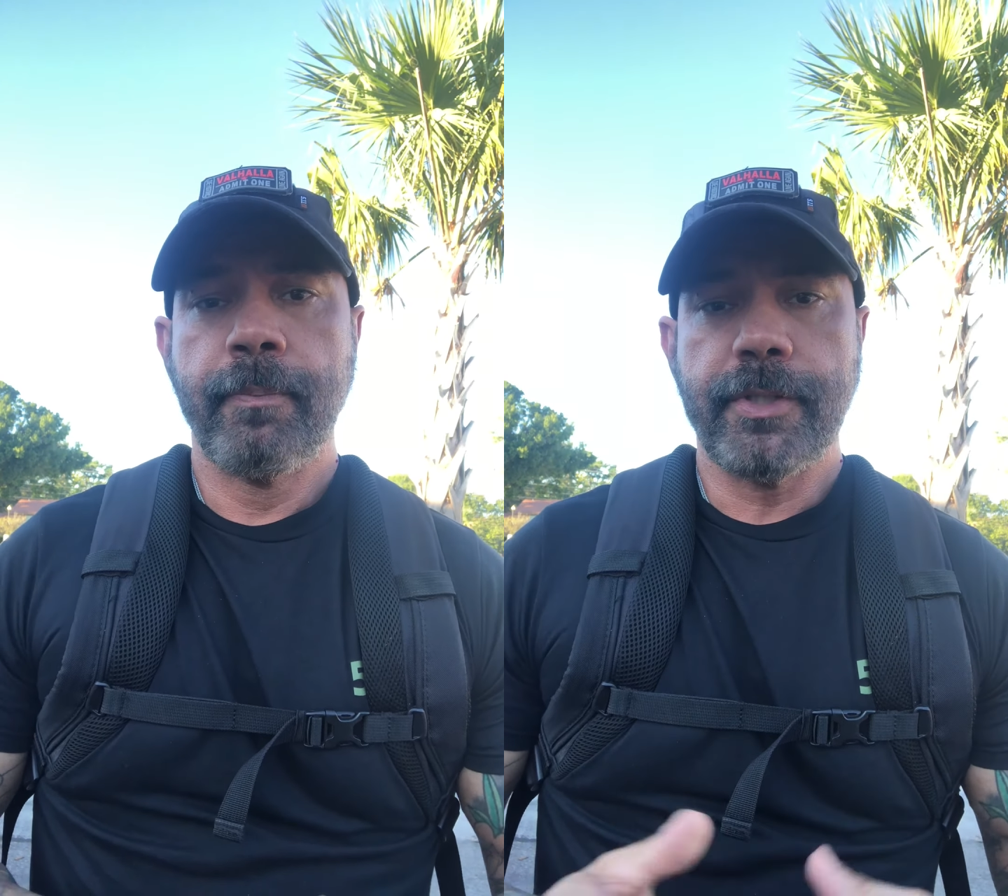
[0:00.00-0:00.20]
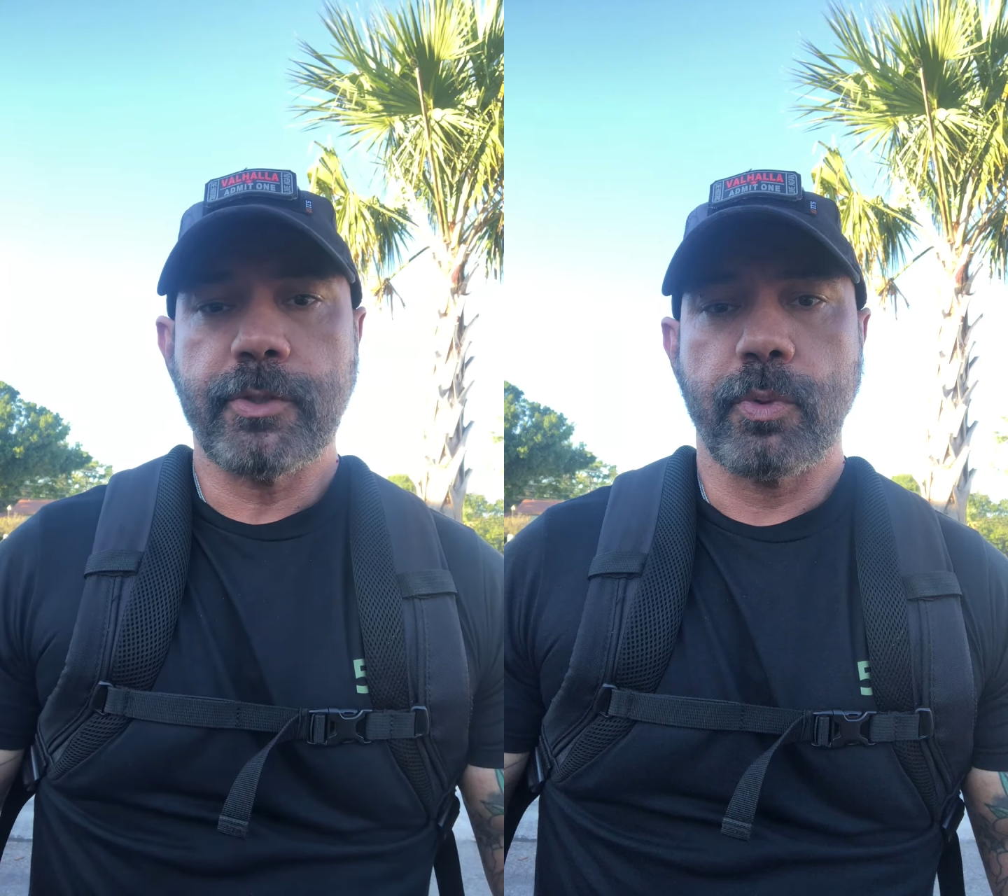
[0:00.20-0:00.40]

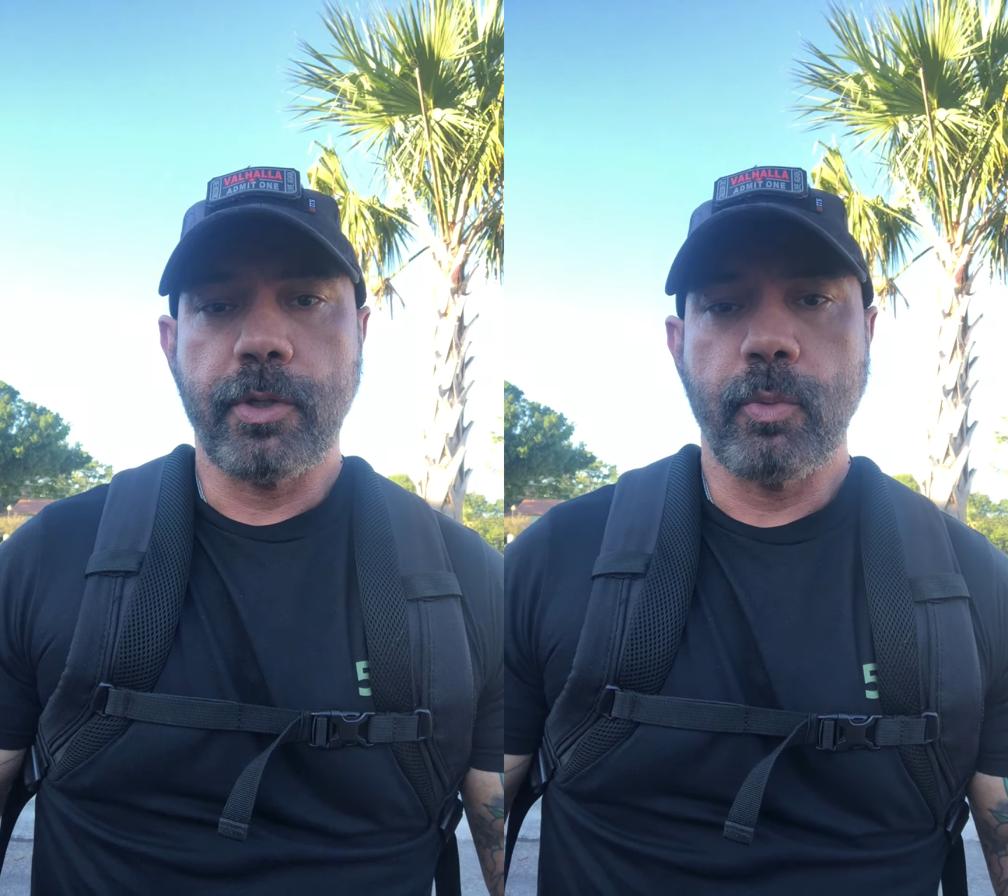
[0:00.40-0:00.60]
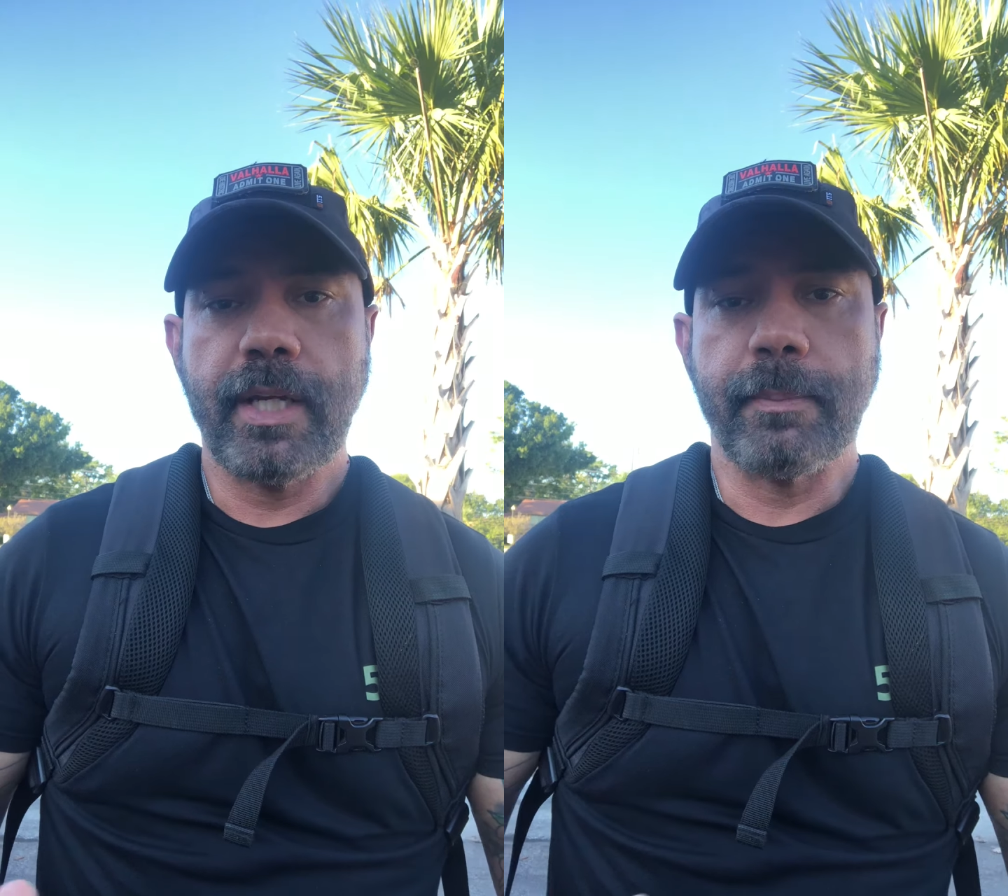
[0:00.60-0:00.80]
is with
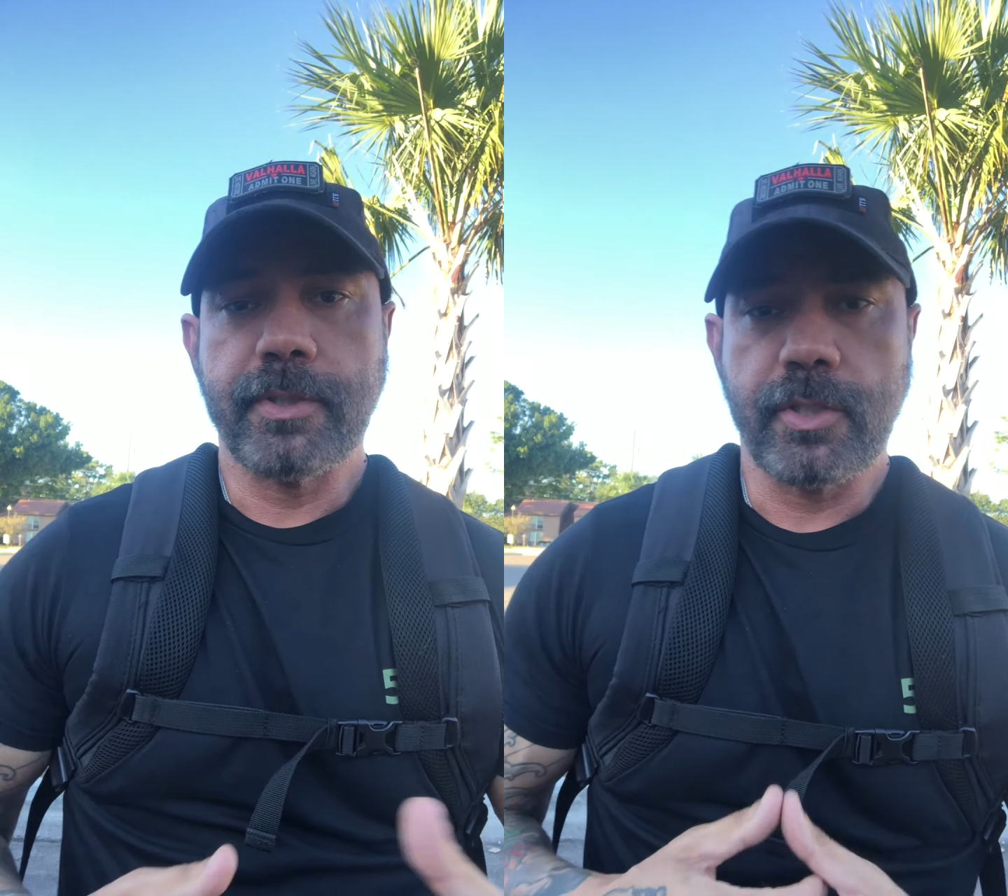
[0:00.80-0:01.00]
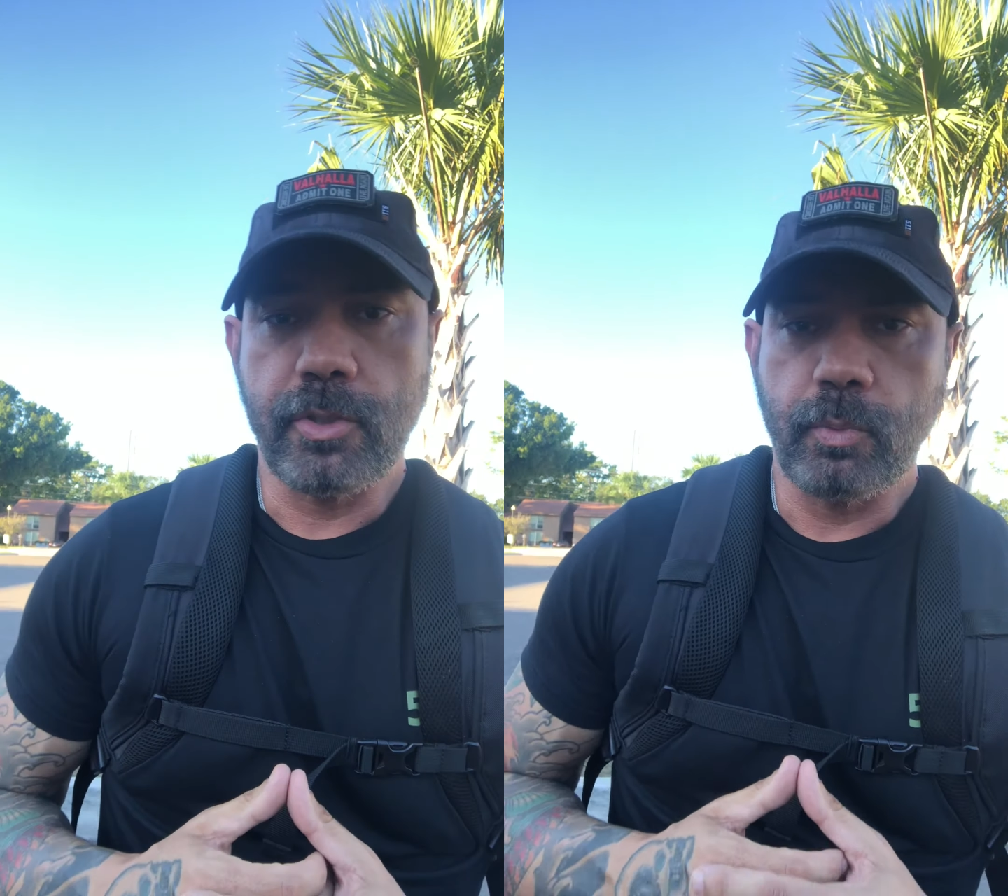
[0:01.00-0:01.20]
our ready
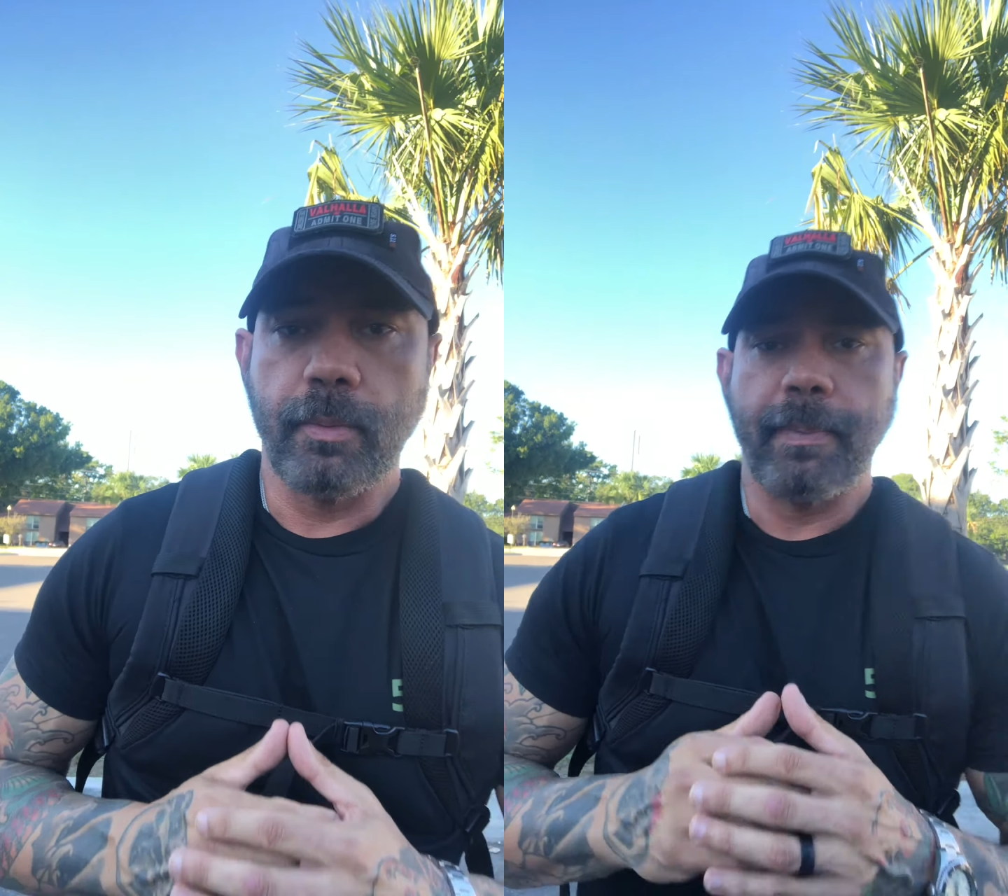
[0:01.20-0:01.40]
position. We're